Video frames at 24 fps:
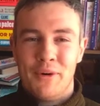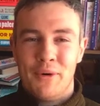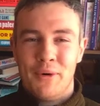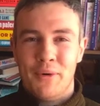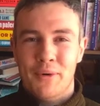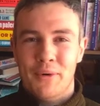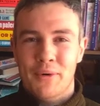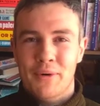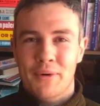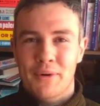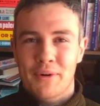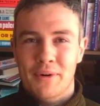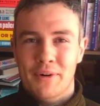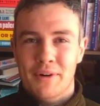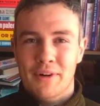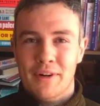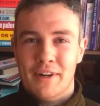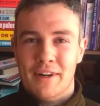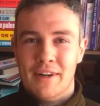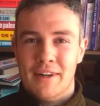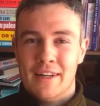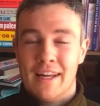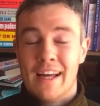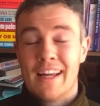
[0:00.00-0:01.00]

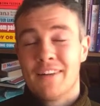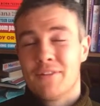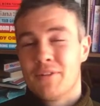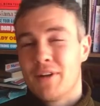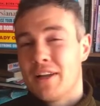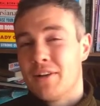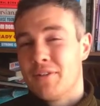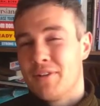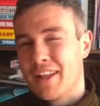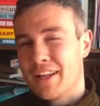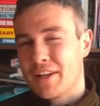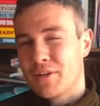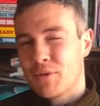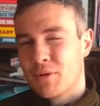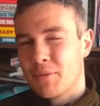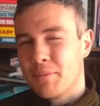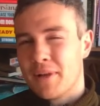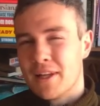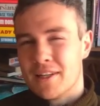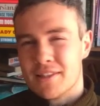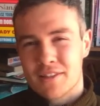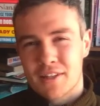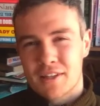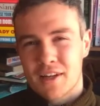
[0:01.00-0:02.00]
And like
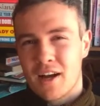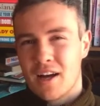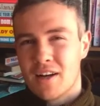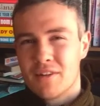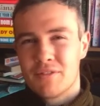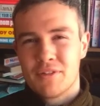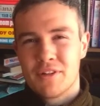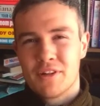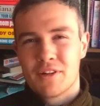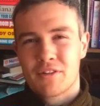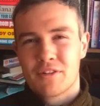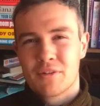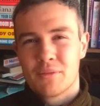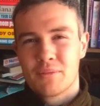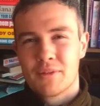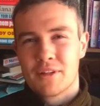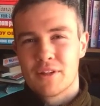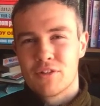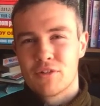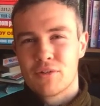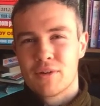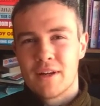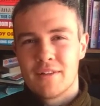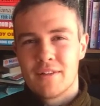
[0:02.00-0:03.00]
replace a coffee or something
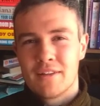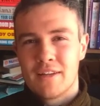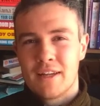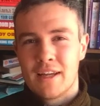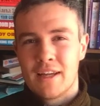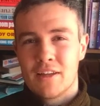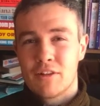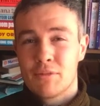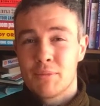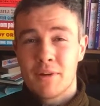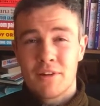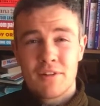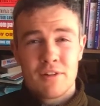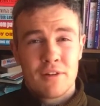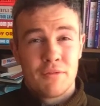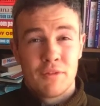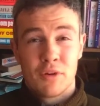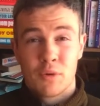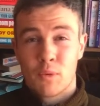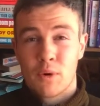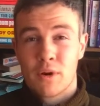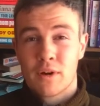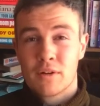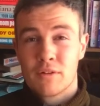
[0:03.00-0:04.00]
throughout the day, especially if
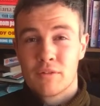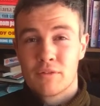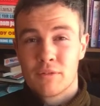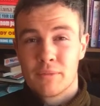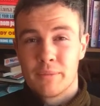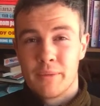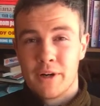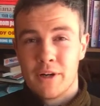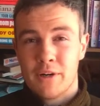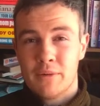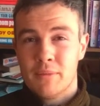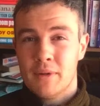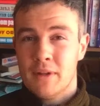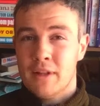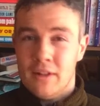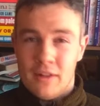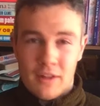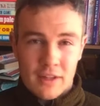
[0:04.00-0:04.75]
you're working from home.